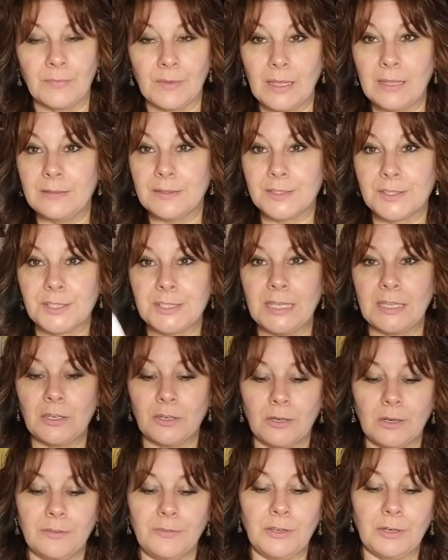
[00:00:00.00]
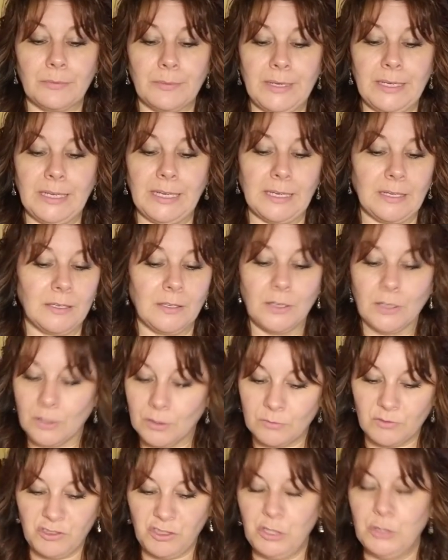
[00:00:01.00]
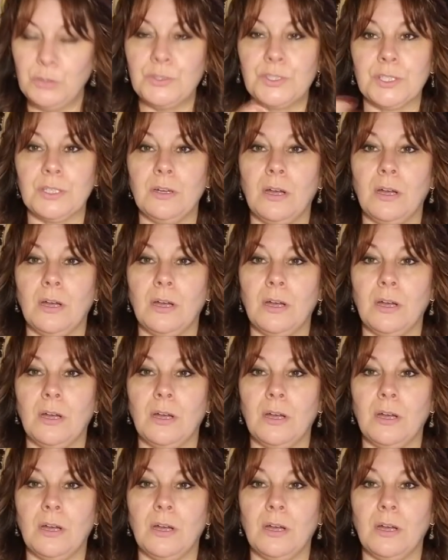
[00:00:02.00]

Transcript: In the center of your reading using